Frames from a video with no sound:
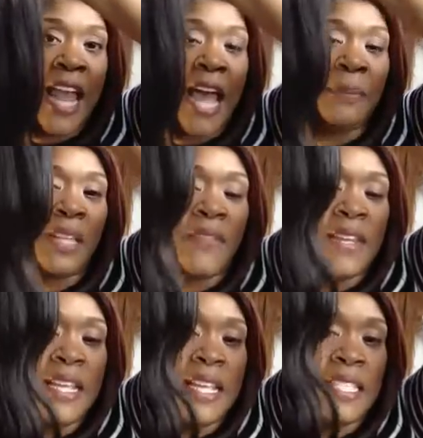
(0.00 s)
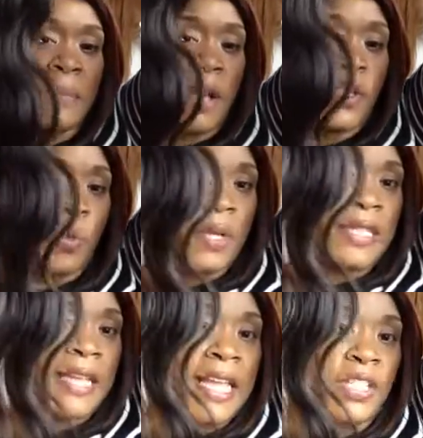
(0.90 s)
I'm loving it. It's about
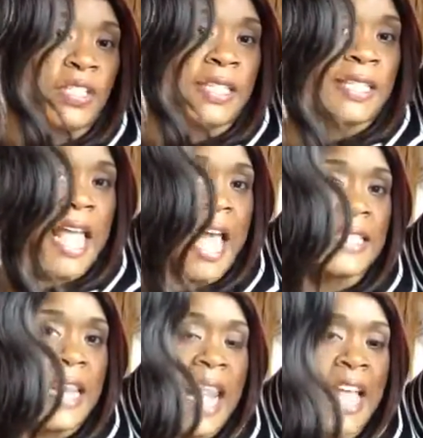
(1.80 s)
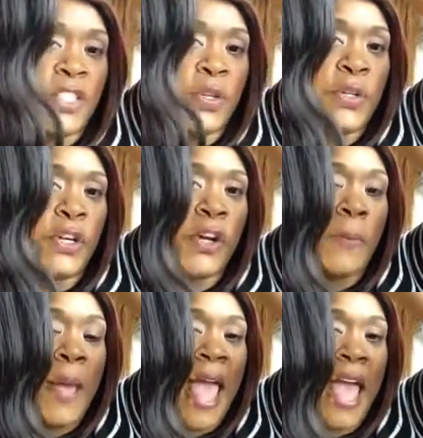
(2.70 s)
20 inches. It has a natural curl
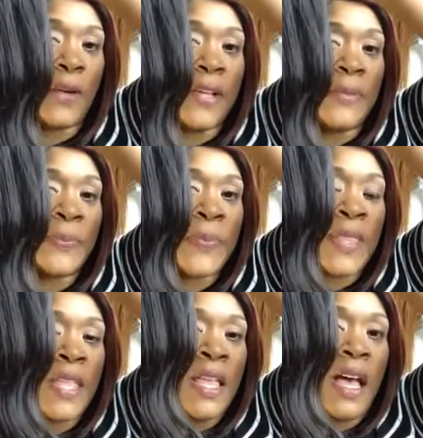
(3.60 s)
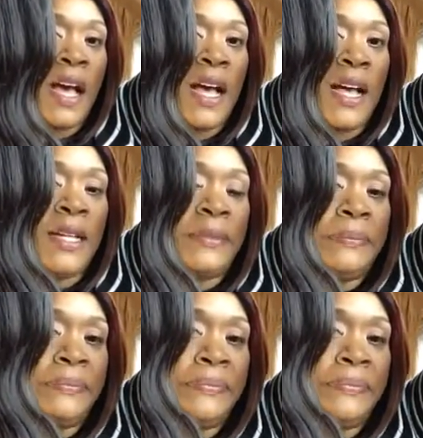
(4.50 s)
pattern. I